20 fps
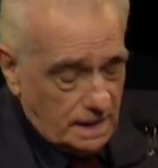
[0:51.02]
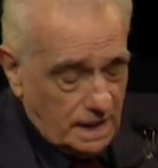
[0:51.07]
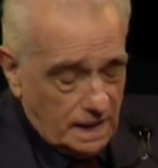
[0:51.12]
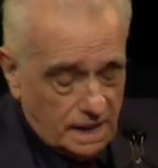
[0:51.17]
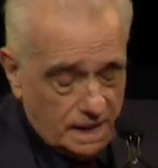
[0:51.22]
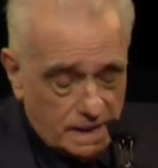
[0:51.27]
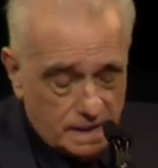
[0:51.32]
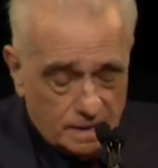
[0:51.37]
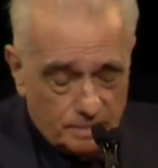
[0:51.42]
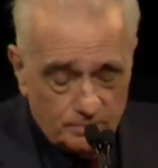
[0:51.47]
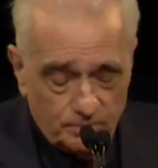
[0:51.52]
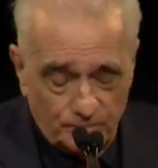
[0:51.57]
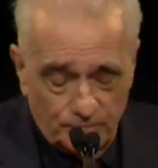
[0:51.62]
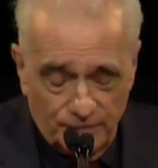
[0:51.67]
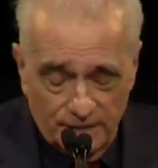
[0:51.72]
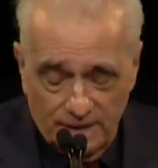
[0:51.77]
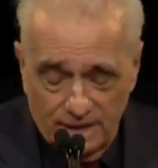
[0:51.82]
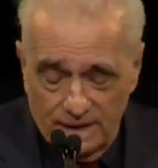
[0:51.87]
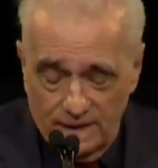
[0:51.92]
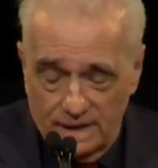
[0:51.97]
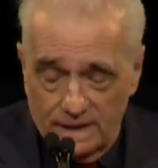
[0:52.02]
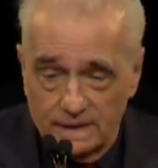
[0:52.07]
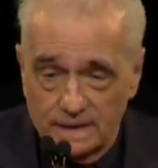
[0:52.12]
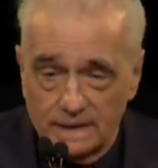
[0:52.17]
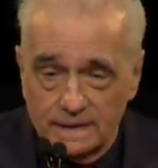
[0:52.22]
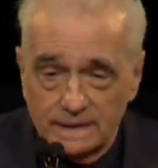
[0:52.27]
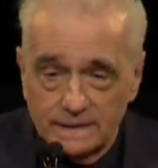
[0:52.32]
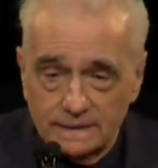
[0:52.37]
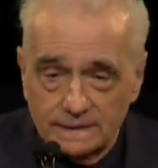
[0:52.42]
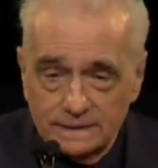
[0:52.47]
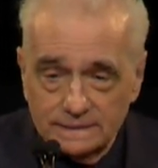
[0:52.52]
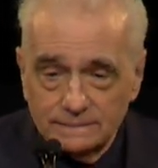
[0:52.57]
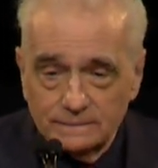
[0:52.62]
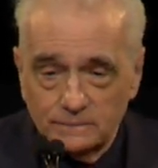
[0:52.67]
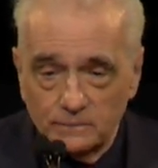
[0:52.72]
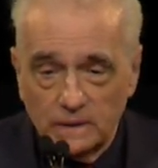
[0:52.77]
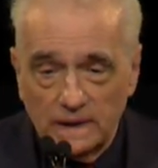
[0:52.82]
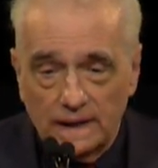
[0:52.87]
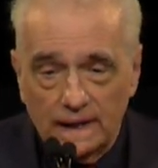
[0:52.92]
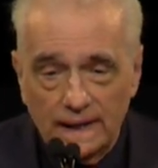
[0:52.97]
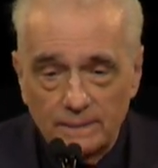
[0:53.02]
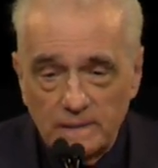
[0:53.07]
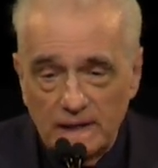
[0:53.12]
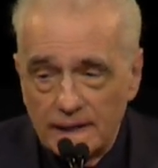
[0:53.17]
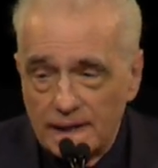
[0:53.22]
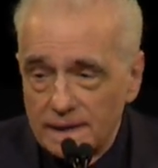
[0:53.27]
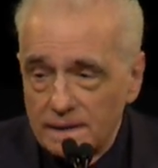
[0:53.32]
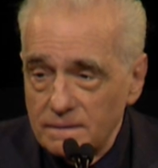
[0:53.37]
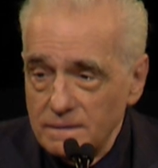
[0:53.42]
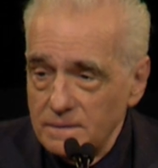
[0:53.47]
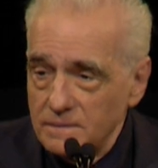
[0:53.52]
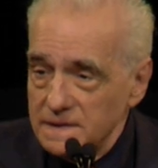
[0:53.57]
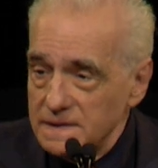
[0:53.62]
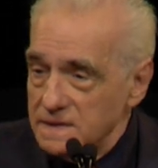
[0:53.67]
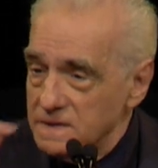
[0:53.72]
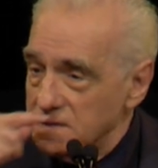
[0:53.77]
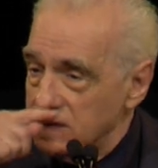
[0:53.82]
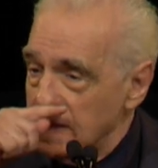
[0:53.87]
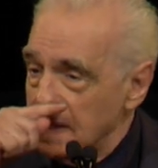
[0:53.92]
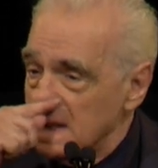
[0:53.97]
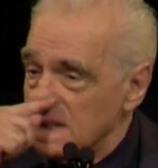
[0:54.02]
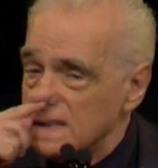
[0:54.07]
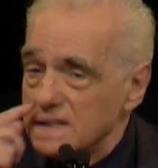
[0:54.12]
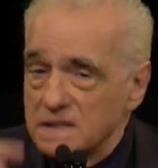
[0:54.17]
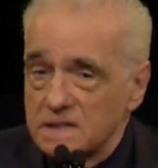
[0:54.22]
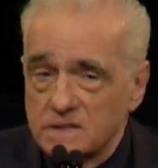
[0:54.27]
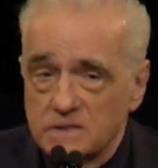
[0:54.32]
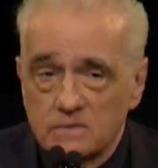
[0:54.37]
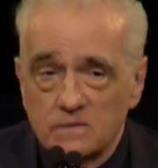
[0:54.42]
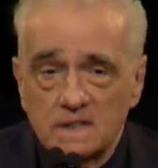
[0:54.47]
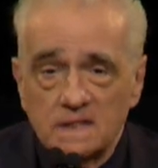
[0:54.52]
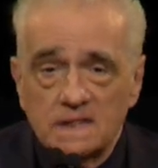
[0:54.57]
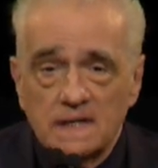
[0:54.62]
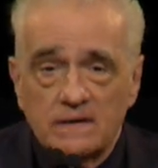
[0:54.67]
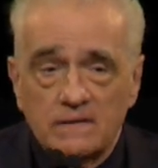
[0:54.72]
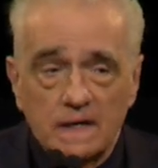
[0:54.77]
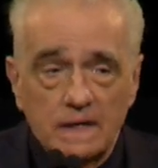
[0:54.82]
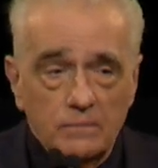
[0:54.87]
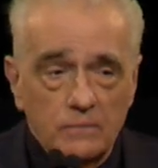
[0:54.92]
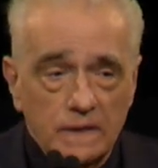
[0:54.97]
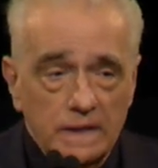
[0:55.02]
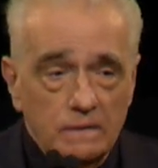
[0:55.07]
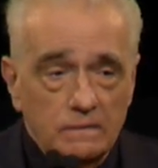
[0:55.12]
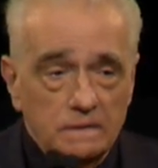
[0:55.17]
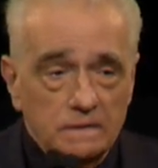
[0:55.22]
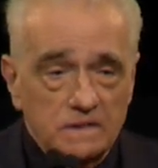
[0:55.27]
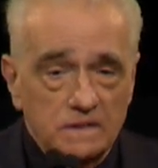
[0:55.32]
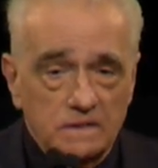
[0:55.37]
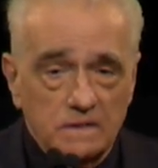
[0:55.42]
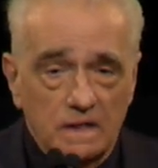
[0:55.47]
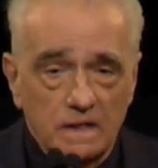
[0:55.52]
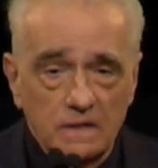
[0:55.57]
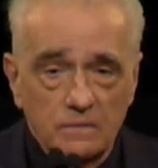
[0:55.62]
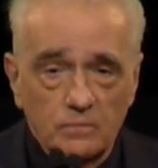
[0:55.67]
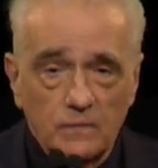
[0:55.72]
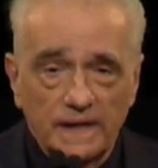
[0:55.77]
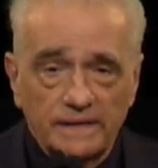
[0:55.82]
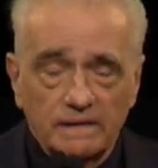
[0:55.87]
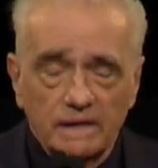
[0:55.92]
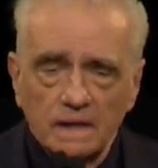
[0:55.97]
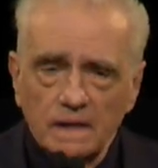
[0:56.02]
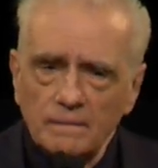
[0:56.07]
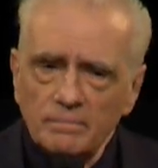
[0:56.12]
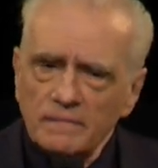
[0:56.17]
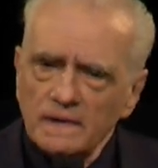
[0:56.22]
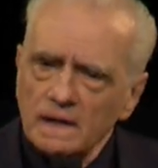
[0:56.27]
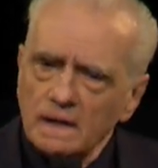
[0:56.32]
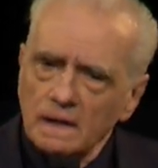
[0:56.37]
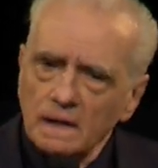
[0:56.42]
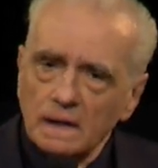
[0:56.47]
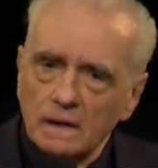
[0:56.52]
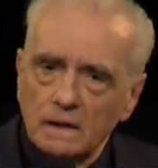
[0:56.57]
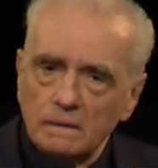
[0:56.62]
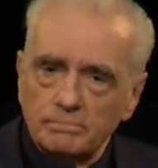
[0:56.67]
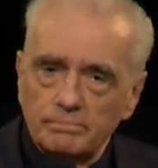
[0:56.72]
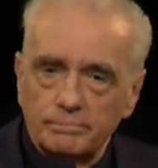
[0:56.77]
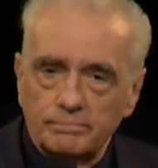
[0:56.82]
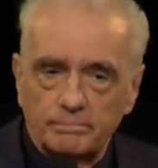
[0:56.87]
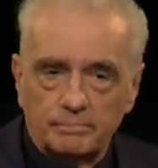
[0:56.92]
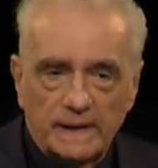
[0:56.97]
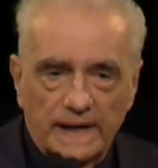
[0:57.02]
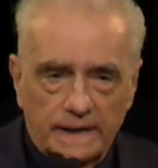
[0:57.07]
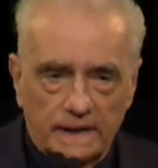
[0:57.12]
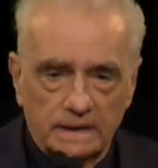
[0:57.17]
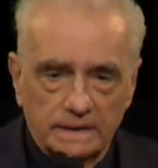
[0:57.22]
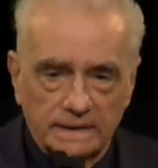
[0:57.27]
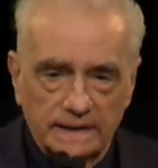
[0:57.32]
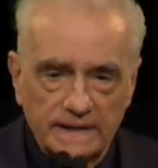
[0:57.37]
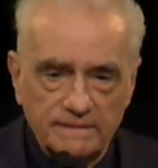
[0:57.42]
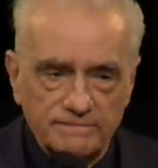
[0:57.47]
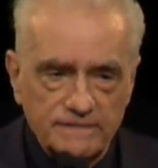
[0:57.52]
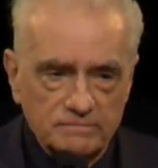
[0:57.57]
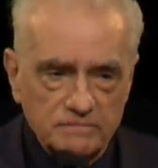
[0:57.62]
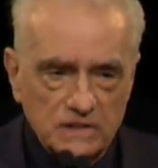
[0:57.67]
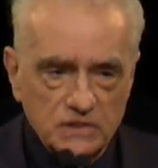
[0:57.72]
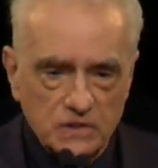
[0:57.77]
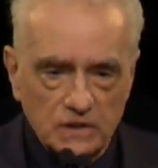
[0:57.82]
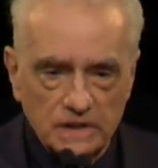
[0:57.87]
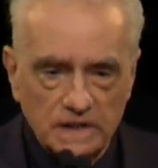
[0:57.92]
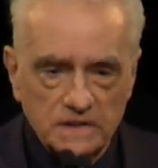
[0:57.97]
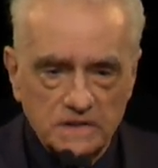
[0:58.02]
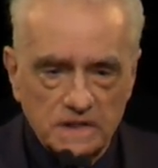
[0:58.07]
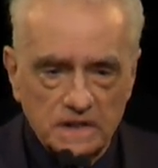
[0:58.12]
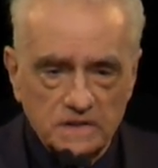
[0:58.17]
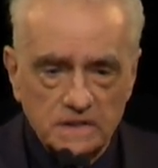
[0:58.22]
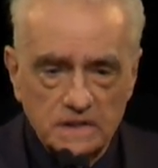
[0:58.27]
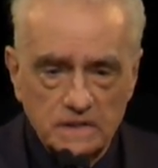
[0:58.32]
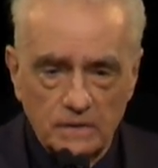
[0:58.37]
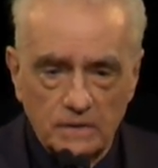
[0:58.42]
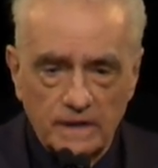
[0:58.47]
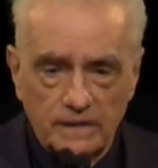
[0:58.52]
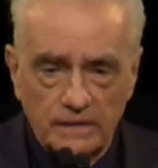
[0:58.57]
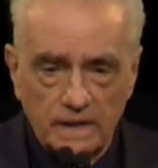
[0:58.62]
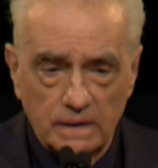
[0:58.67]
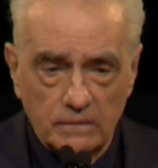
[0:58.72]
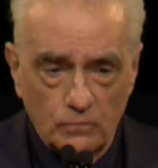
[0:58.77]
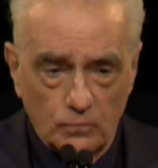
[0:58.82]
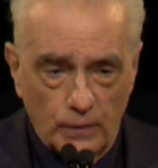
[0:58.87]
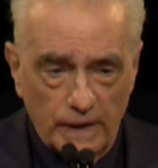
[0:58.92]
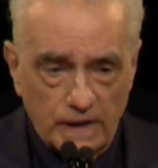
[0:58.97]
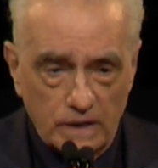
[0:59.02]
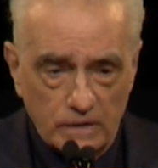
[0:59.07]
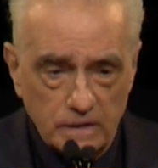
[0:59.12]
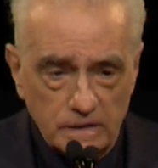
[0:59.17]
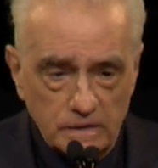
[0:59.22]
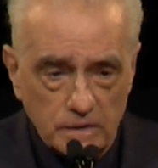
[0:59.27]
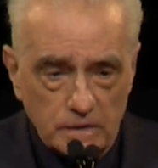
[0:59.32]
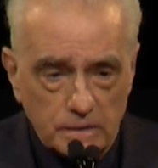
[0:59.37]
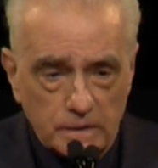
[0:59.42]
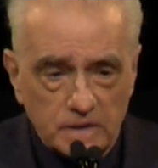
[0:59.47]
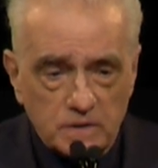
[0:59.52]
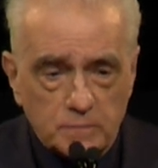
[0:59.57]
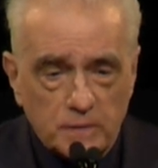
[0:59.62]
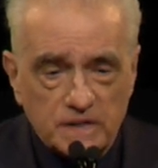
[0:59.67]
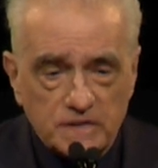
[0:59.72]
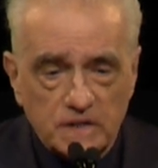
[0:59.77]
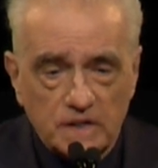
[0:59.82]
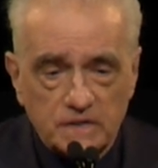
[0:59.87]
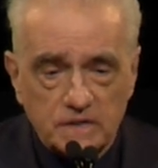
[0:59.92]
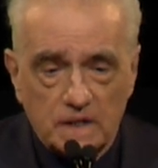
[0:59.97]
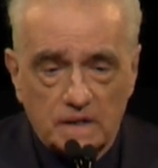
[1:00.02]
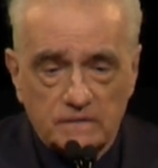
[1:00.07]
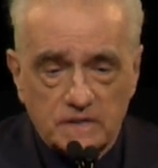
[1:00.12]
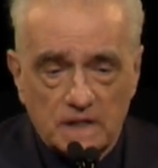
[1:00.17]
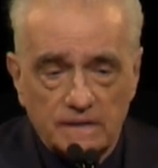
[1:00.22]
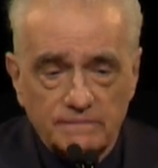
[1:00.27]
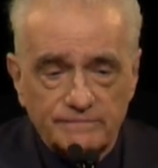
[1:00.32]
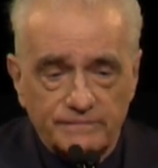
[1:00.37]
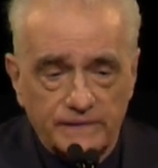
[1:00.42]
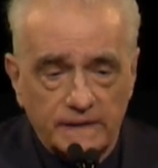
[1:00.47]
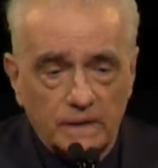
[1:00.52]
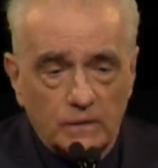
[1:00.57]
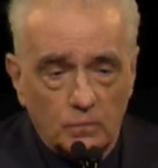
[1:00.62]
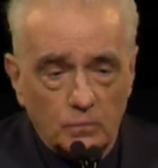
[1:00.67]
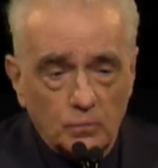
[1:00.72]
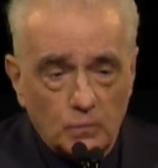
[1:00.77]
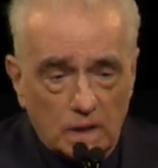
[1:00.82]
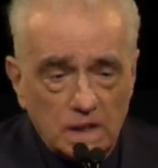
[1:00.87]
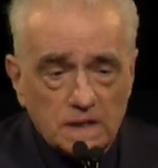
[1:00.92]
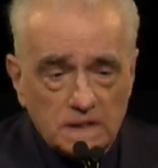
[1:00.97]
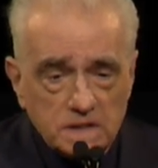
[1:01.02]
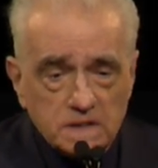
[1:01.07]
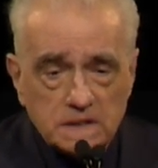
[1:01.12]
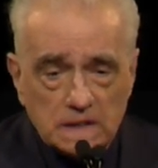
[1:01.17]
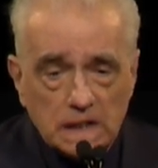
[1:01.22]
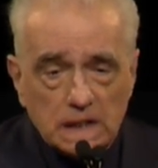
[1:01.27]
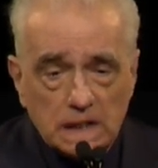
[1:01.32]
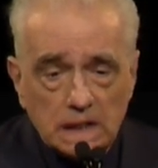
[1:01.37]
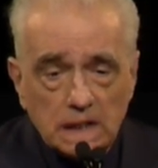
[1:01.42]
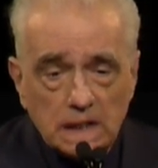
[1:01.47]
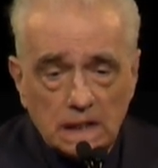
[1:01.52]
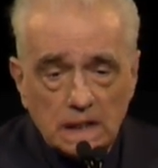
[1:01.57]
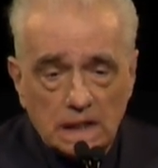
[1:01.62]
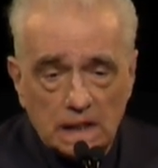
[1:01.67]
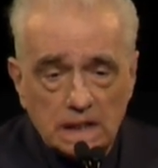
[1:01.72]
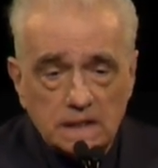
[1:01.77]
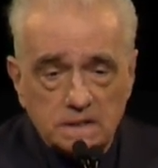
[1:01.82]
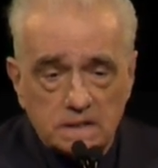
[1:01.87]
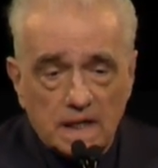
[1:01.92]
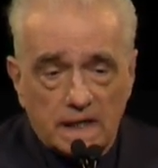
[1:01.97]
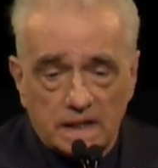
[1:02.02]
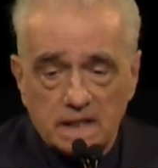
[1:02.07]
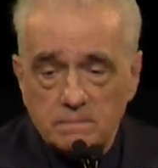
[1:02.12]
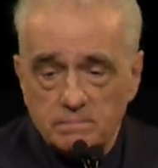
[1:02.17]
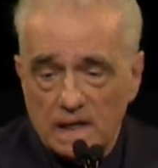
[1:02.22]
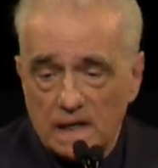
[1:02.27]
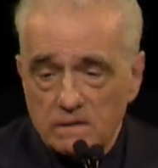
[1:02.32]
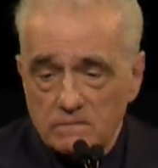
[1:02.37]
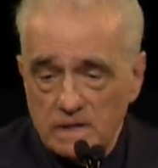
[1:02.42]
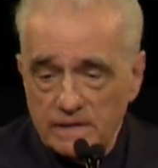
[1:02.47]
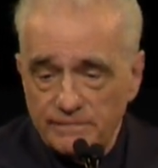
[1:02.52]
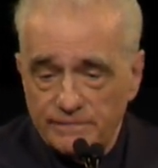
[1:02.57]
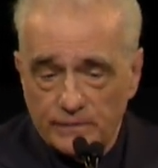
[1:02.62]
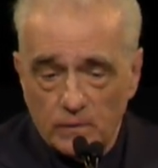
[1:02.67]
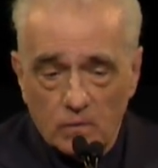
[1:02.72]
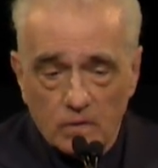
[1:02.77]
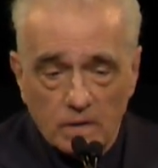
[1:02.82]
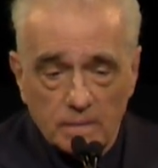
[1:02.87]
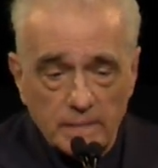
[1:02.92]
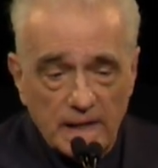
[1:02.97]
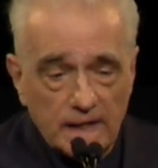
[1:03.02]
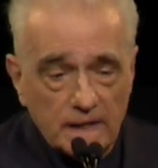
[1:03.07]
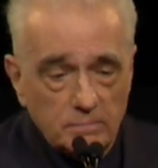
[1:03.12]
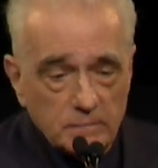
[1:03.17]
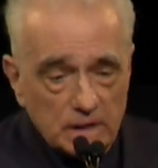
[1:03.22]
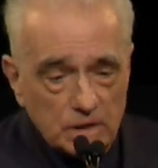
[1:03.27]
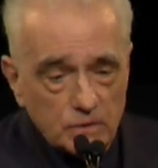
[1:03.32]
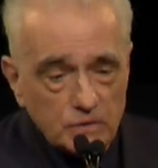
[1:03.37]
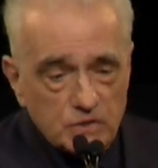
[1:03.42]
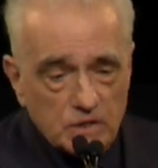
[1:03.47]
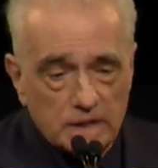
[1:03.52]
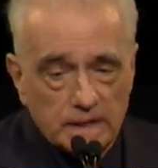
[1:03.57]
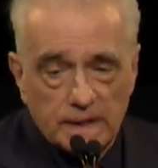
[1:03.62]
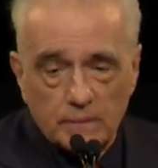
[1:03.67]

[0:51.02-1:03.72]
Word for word: Well, I mean, I don't know what to say. It's extraordinary. We all started with, back in the late 50s, early 60s, the only thing we could do to express ourselves on film was in documentary form. Haig Menugin at